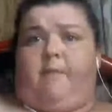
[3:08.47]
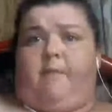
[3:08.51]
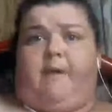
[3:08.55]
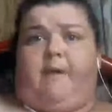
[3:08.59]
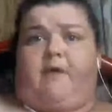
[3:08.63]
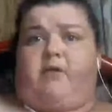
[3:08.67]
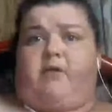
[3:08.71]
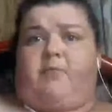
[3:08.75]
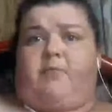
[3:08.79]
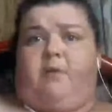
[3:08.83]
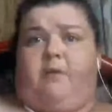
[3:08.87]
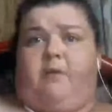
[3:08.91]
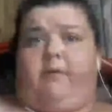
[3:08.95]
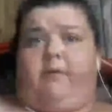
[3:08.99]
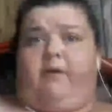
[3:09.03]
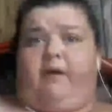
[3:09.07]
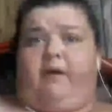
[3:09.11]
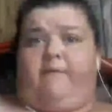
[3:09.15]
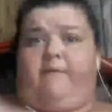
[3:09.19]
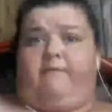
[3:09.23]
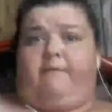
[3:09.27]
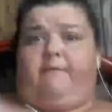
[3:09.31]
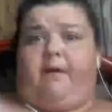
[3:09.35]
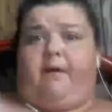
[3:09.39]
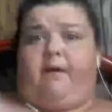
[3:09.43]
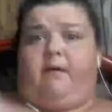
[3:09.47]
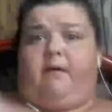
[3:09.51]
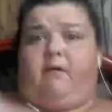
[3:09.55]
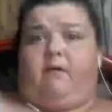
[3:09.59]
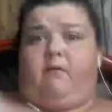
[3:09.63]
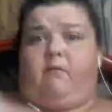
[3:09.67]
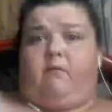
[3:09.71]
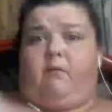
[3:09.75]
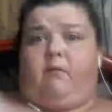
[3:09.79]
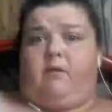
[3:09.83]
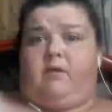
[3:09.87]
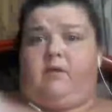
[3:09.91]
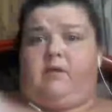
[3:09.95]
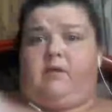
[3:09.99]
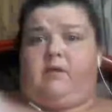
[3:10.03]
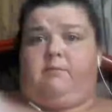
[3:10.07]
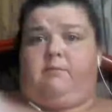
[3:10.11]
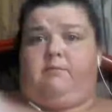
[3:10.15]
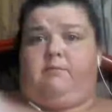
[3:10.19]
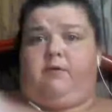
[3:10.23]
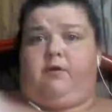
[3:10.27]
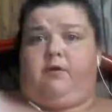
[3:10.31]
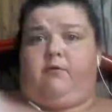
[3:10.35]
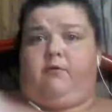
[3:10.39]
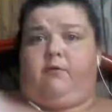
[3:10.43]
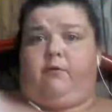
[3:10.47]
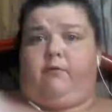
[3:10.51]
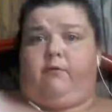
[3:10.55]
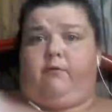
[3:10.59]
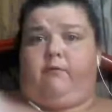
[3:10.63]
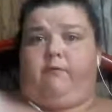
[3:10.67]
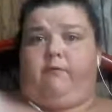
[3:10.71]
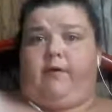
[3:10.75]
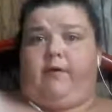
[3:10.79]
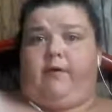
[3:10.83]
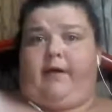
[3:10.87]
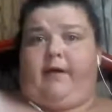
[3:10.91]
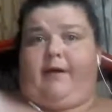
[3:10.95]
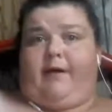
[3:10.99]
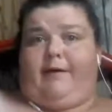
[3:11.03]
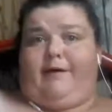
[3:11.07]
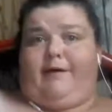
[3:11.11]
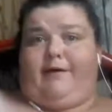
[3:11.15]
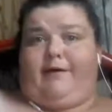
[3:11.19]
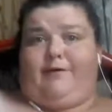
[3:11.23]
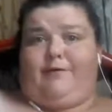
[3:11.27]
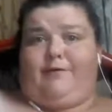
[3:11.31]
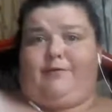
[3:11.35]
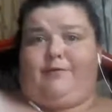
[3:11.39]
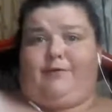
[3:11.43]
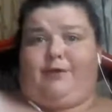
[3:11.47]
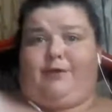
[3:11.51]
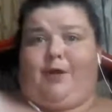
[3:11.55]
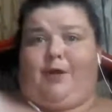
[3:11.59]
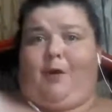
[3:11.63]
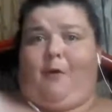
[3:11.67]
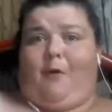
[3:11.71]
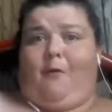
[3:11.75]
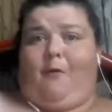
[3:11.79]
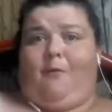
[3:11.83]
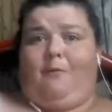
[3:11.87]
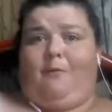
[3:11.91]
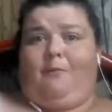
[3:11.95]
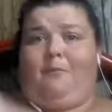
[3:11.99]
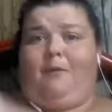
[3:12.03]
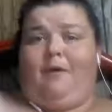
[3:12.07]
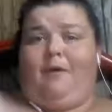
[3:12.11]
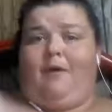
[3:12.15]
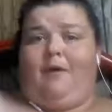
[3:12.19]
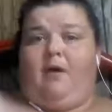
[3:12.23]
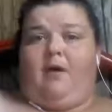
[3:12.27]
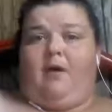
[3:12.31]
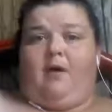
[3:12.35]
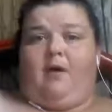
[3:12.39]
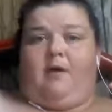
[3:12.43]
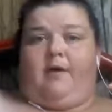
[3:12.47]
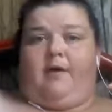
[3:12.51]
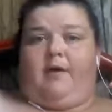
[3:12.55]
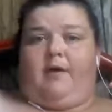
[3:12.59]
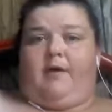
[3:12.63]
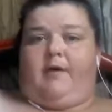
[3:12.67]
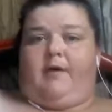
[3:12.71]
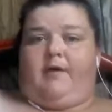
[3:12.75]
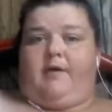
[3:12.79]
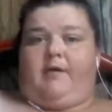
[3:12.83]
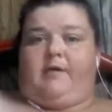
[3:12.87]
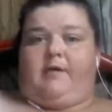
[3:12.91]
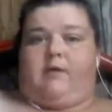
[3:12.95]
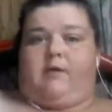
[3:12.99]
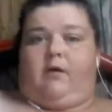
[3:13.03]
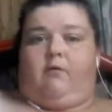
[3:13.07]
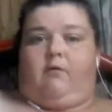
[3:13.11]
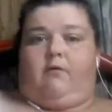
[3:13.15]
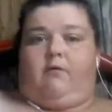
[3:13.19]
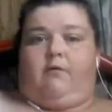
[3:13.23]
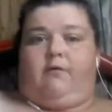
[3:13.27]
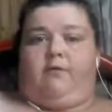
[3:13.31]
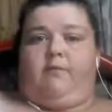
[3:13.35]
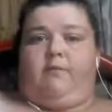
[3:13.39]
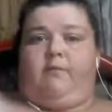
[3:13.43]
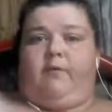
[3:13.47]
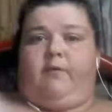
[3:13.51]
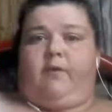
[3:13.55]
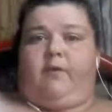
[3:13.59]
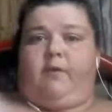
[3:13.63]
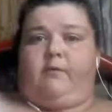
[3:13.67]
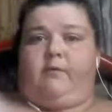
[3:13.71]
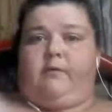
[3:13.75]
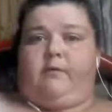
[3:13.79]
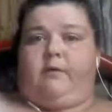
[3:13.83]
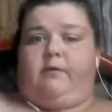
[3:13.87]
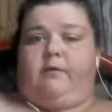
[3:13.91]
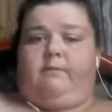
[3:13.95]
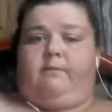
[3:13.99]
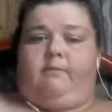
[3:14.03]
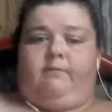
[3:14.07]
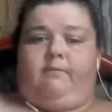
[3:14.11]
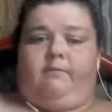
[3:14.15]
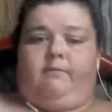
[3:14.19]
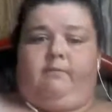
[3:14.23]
I'm actually probably going to have to buy another one. This computer that I use at home is older than Methuselah,